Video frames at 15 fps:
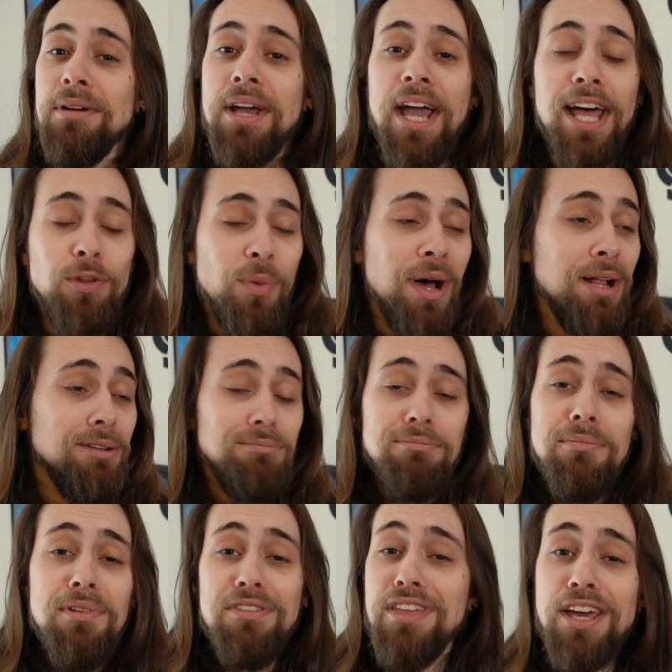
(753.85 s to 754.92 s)
And
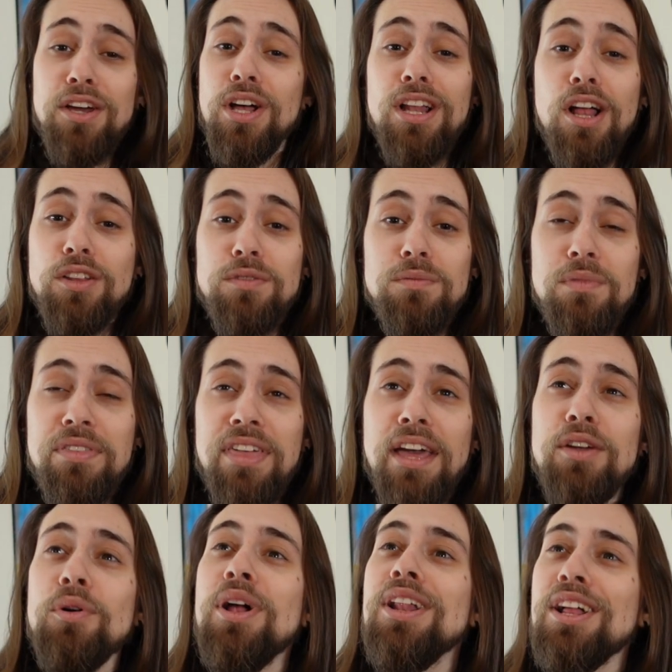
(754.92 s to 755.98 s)
well, thanks a lot
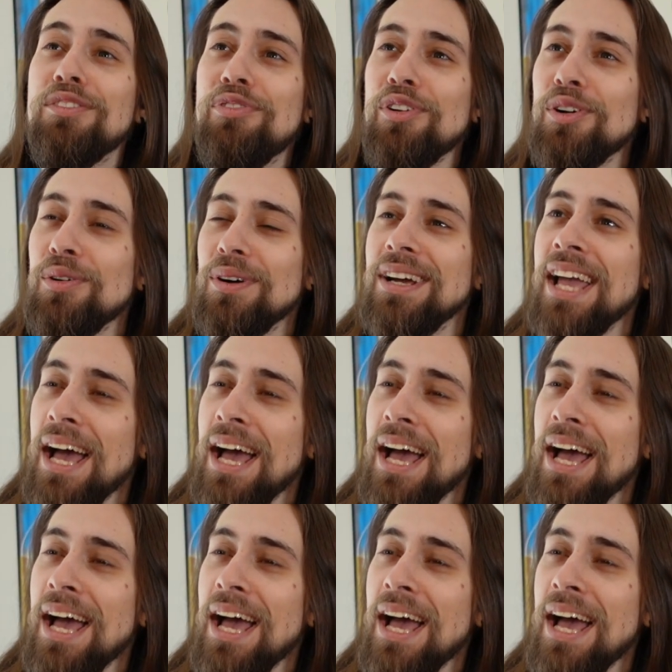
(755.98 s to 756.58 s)
for